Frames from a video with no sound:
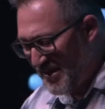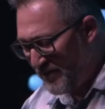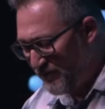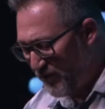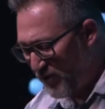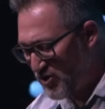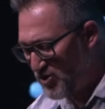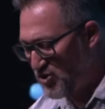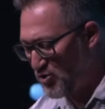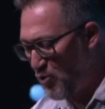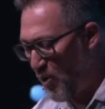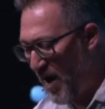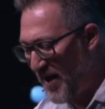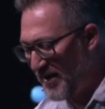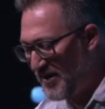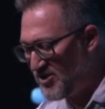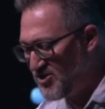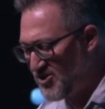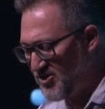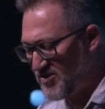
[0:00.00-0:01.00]
verse 20,
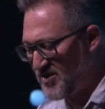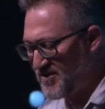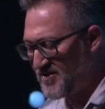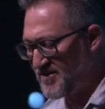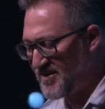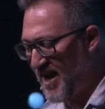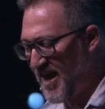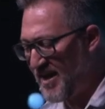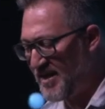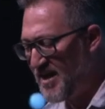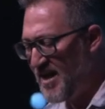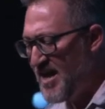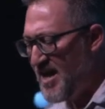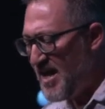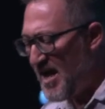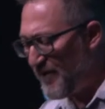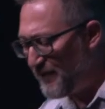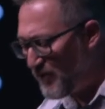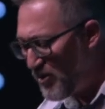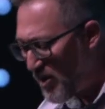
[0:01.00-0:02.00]
Jesus said,
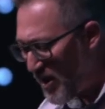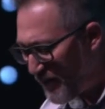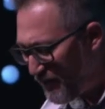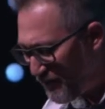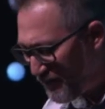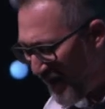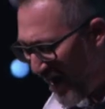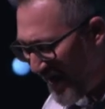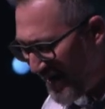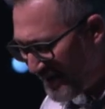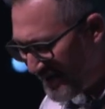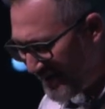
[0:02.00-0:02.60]
If you had faith